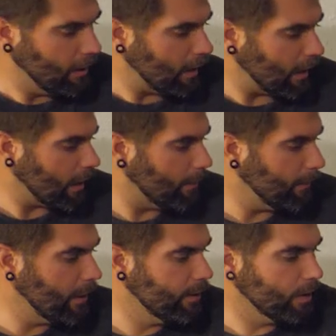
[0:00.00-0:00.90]

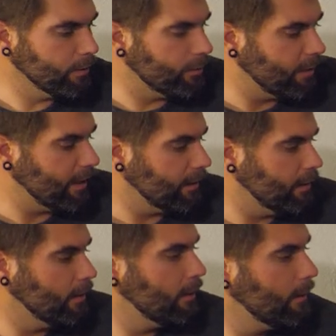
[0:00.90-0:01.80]
um, another thing
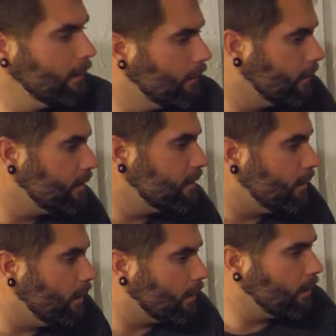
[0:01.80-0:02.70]
let's
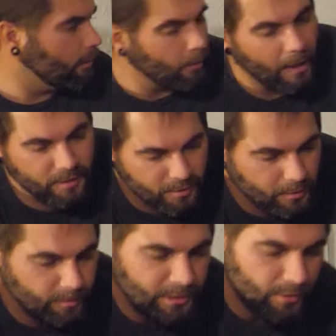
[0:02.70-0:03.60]
talk oh actually
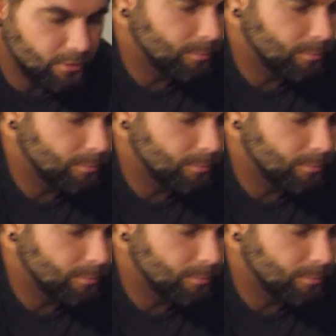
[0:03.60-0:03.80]
let me tell